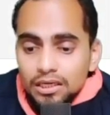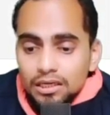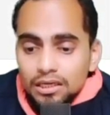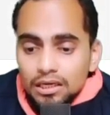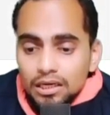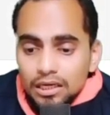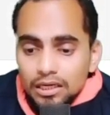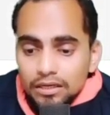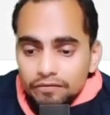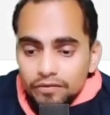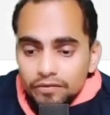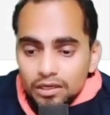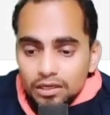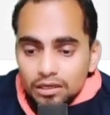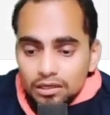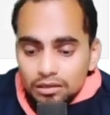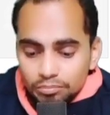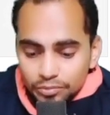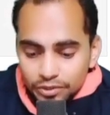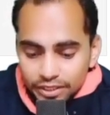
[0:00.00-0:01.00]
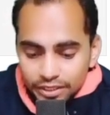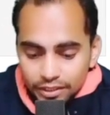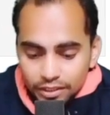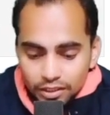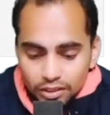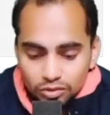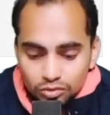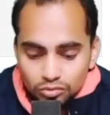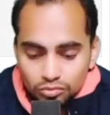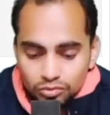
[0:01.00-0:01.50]
I will print
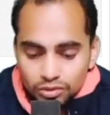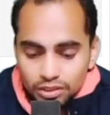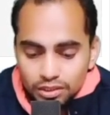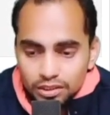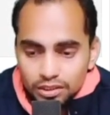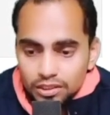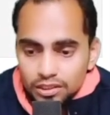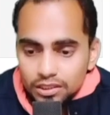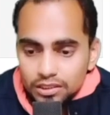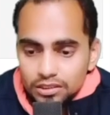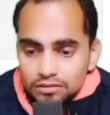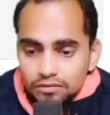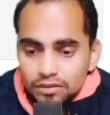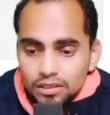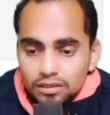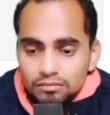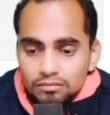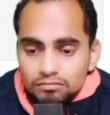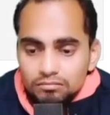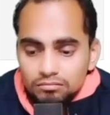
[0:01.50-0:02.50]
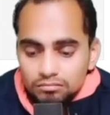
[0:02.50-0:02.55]
it over here as well.